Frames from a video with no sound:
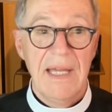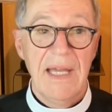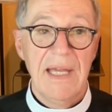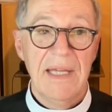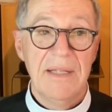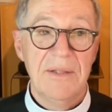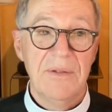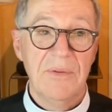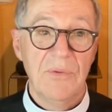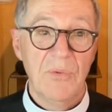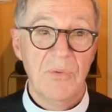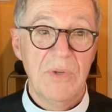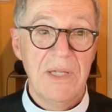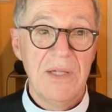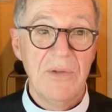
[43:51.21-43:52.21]
and
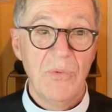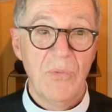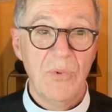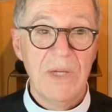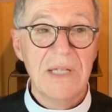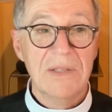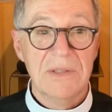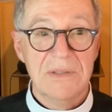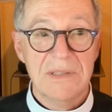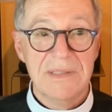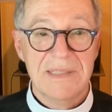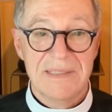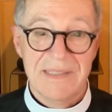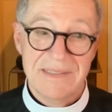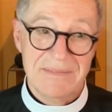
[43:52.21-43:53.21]
we
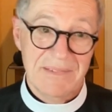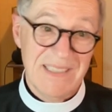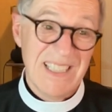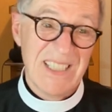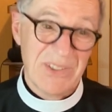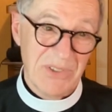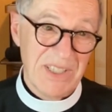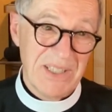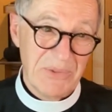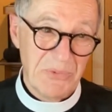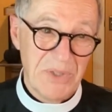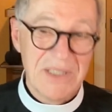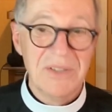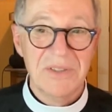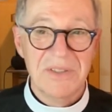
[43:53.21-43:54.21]
wiggled literally
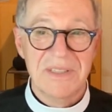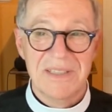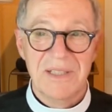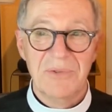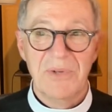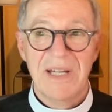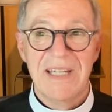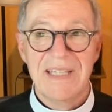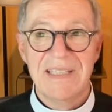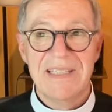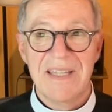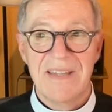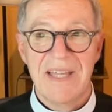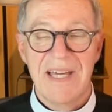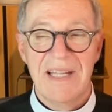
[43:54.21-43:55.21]
wiggled away
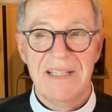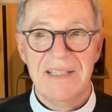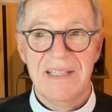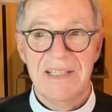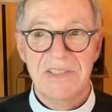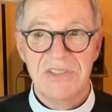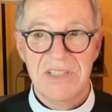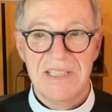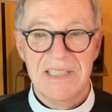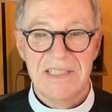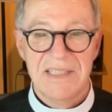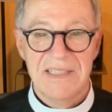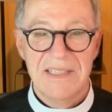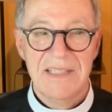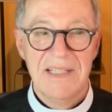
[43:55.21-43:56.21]
into that
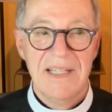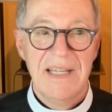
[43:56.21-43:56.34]
agenda.